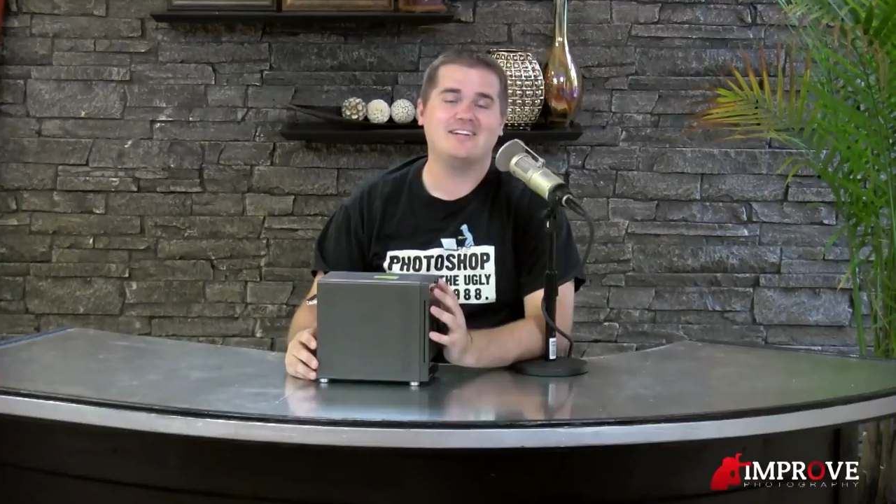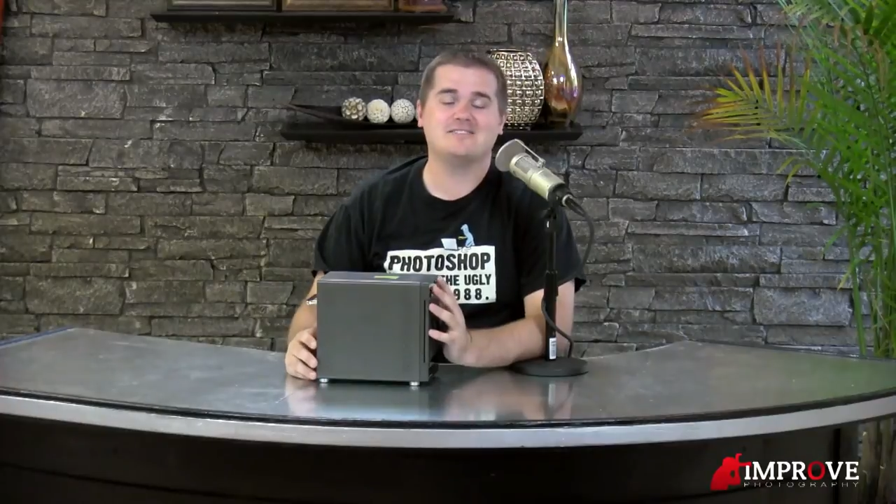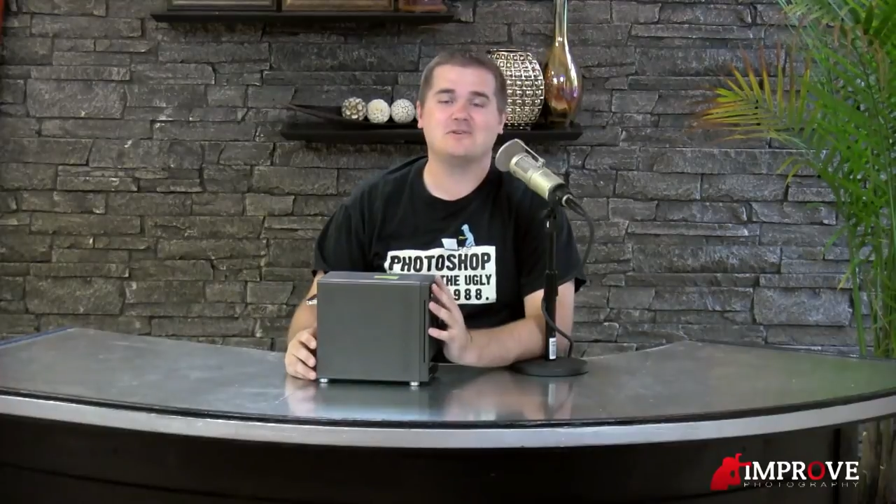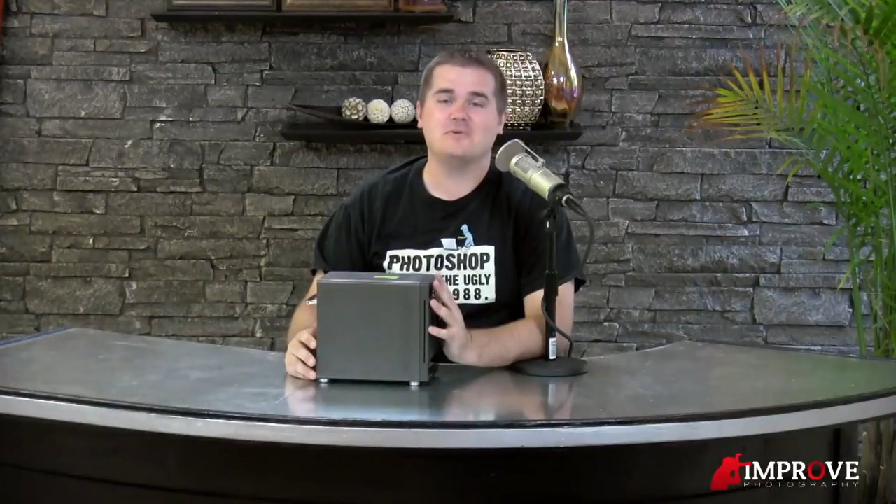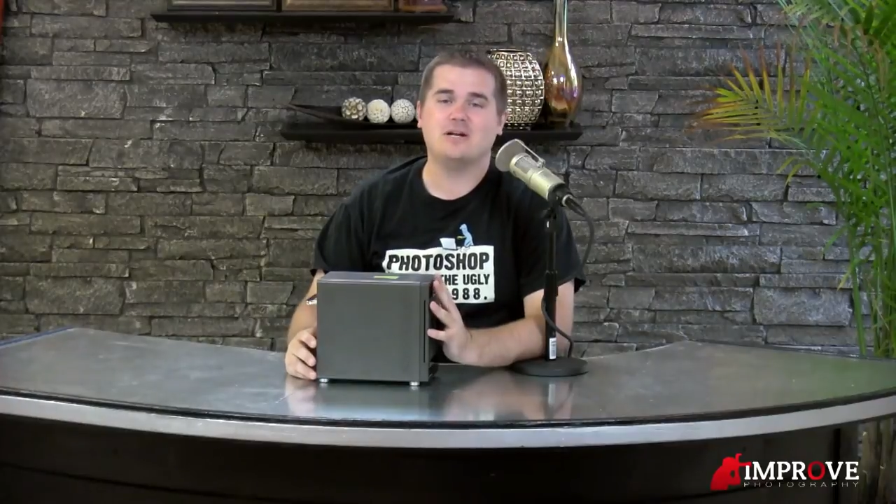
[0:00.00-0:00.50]

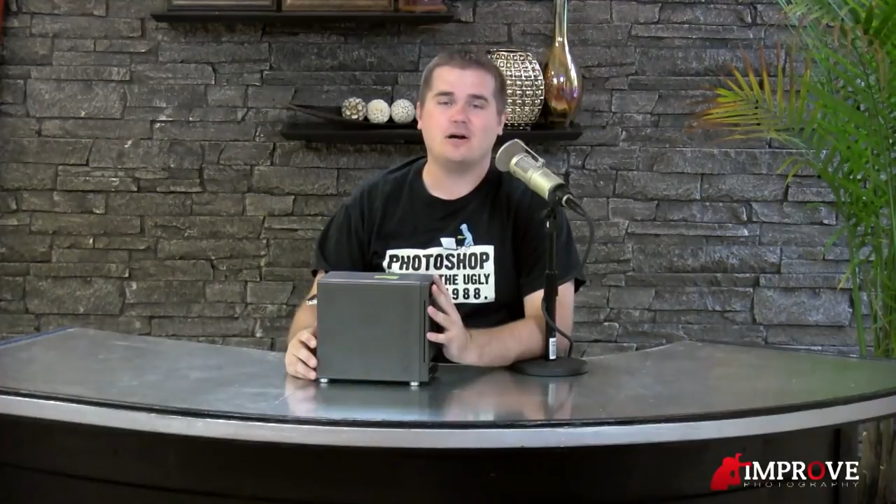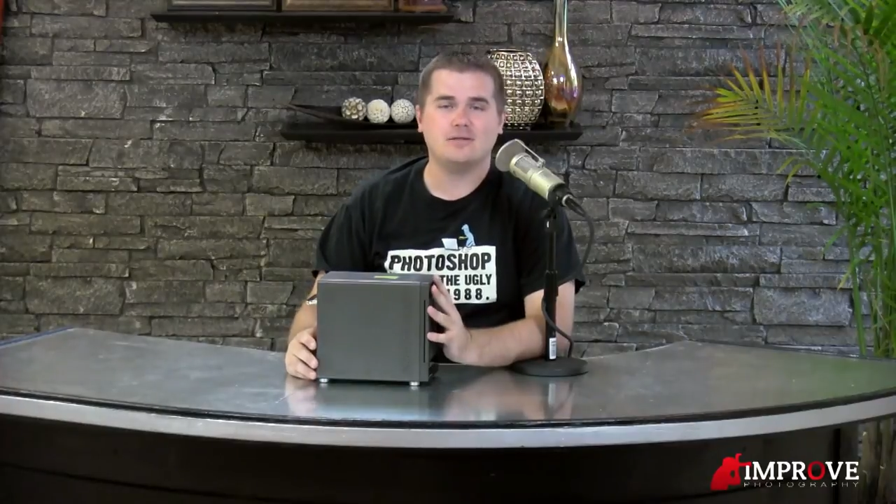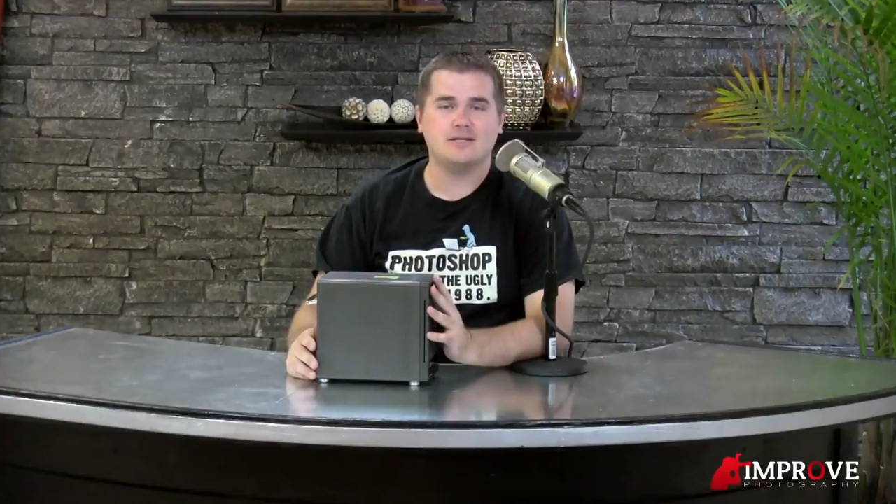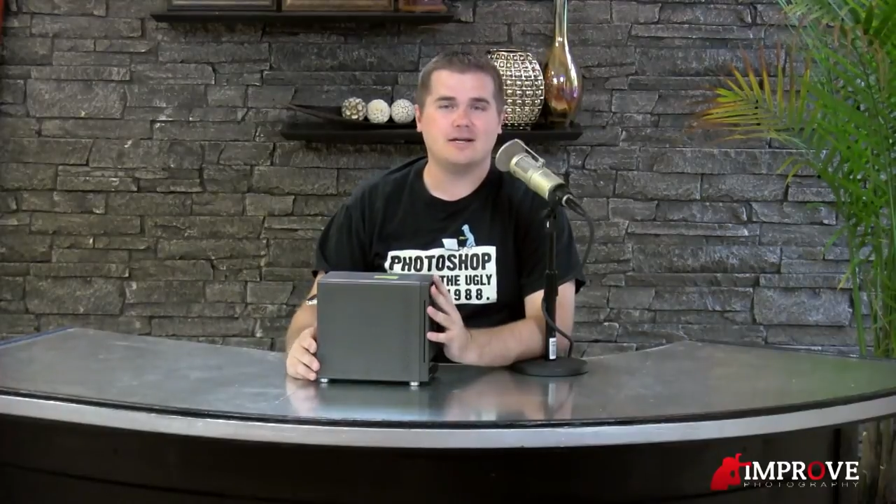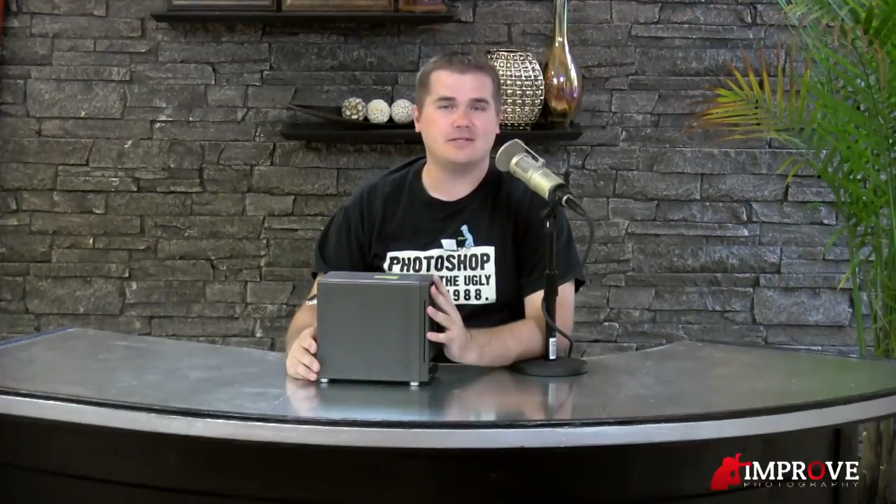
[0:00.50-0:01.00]
And so we
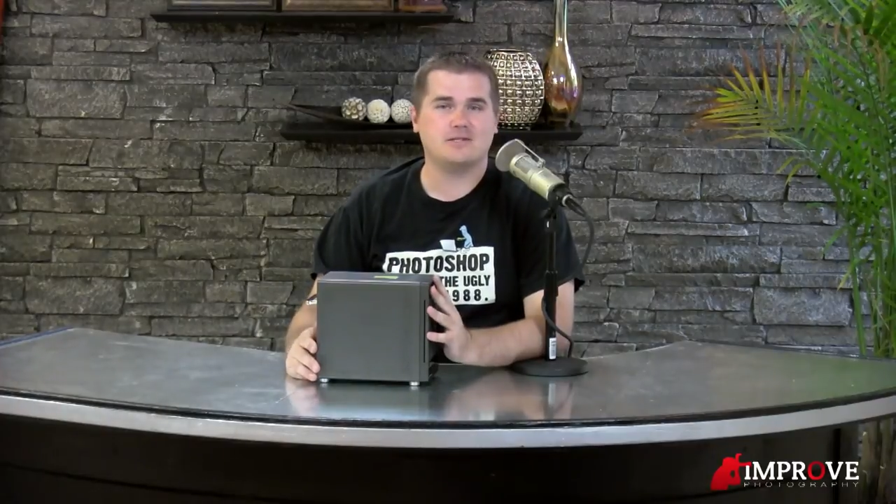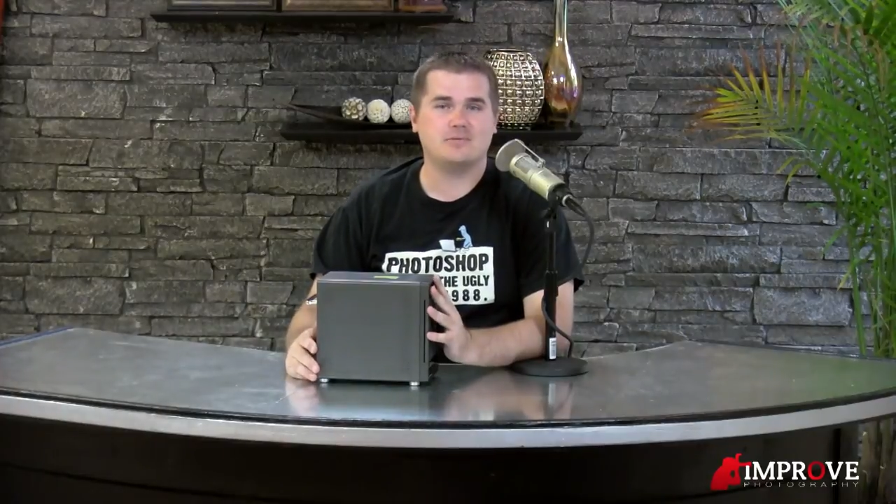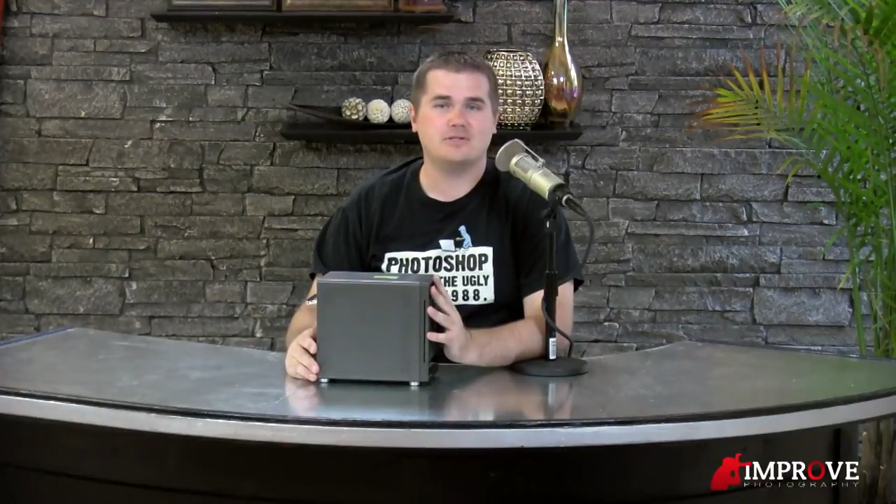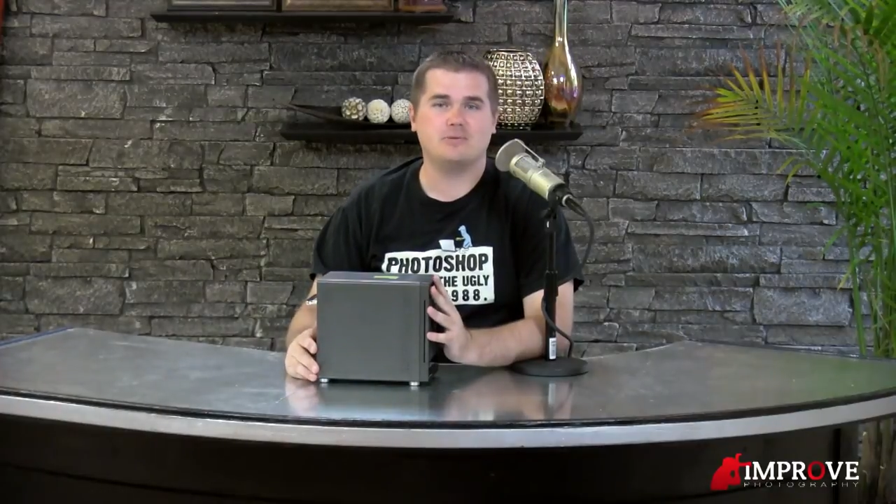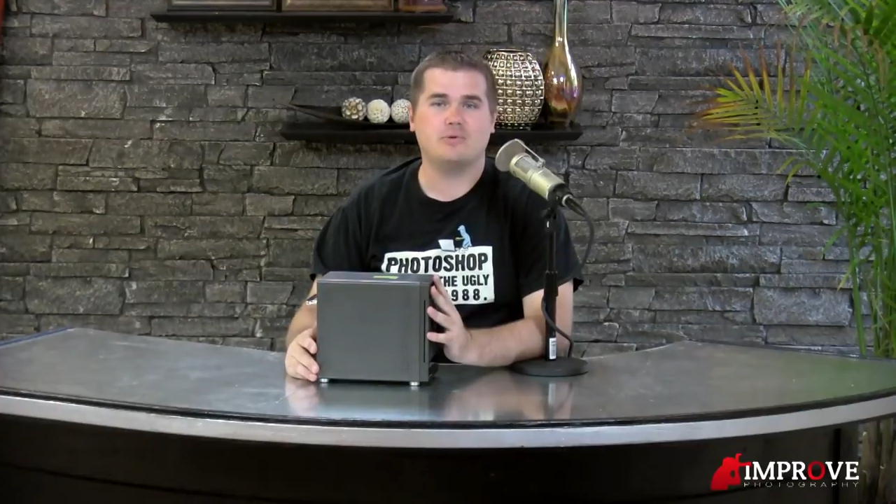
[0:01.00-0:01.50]
called
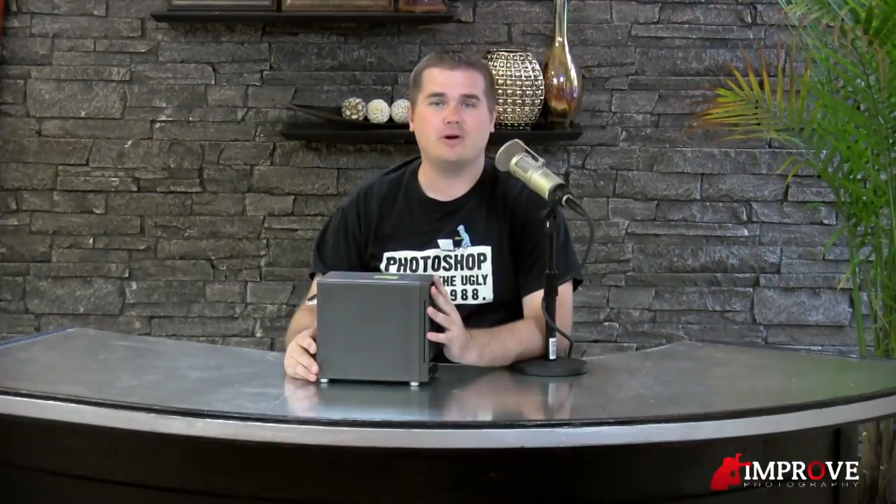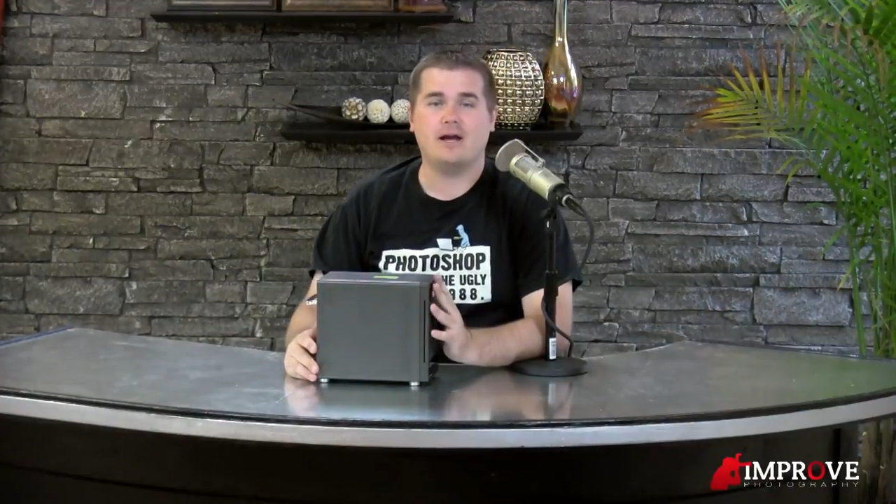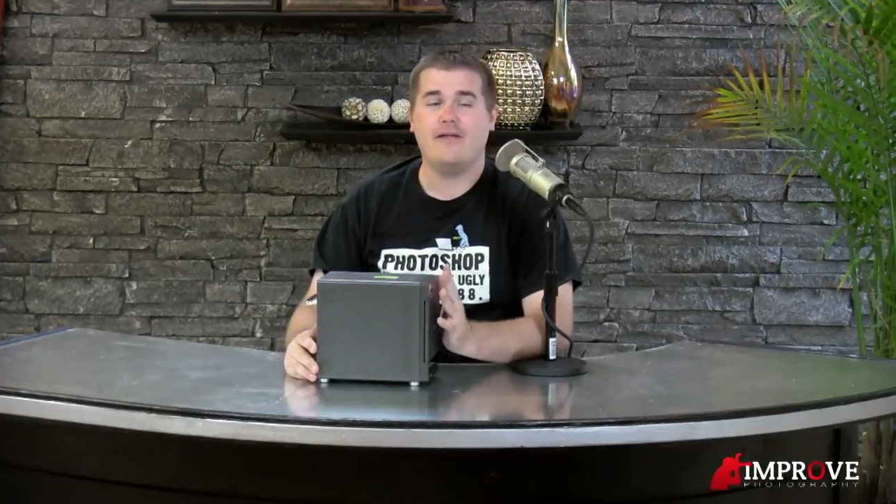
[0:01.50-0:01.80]
customer support,